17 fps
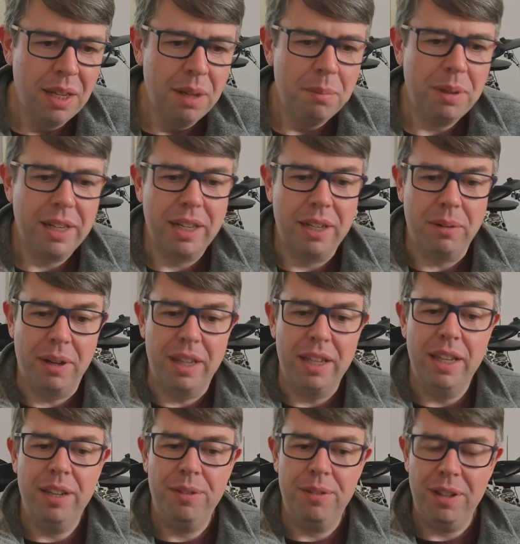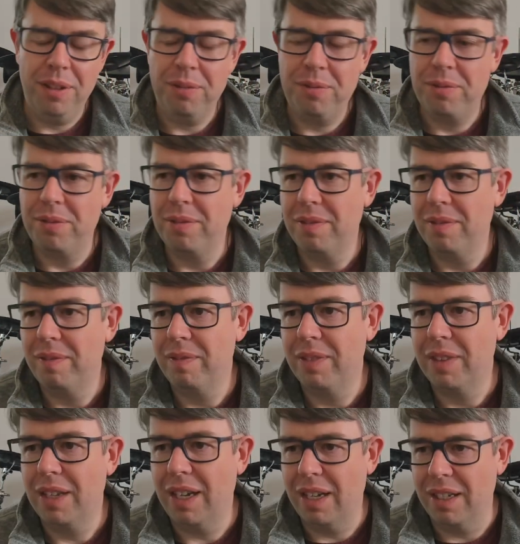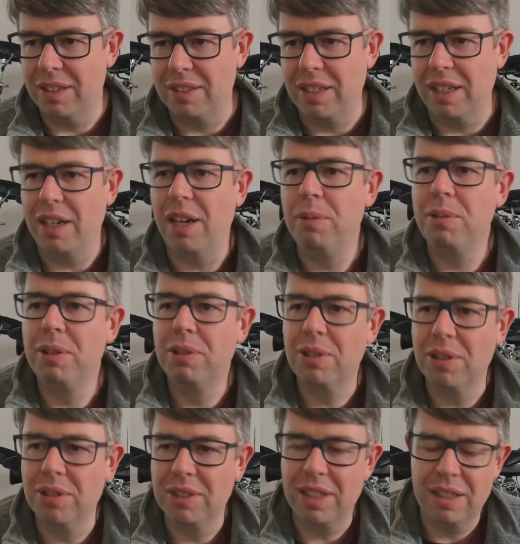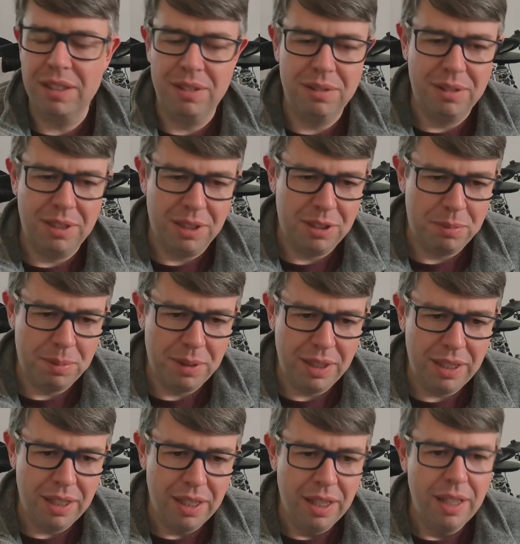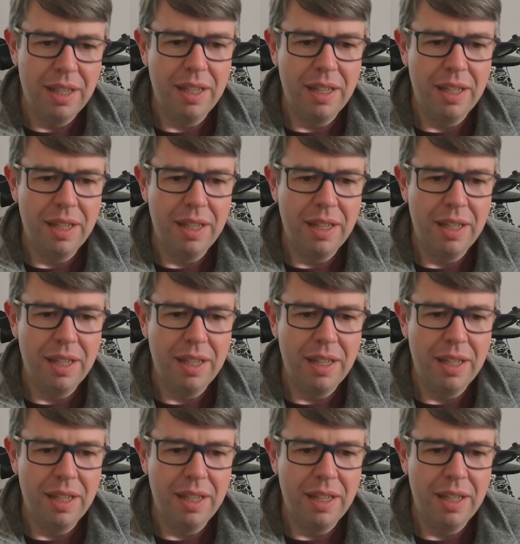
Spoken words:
but anyway, if as I say, I will contact NeuralDSP.